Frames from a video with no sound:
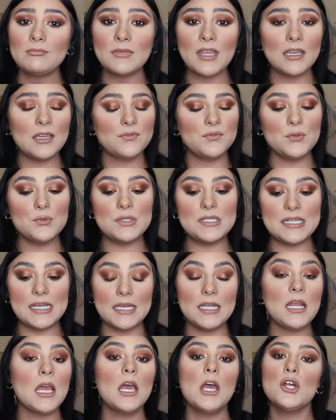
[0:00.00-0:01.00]
If you
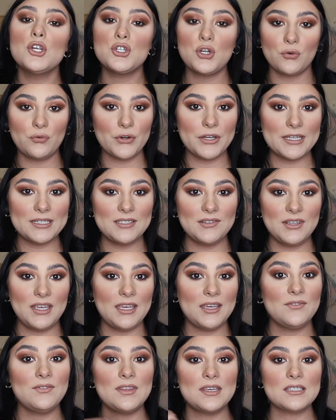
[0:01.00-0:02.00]
did, don't forget to
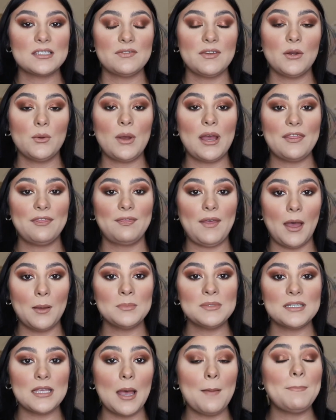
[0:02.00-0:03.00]
give this video a
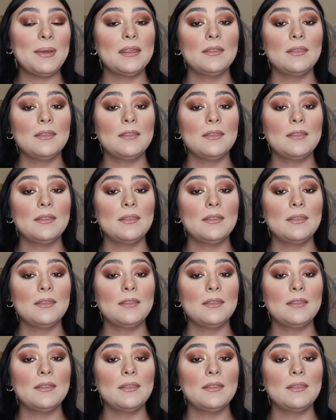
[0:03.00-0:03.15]
thumbs up.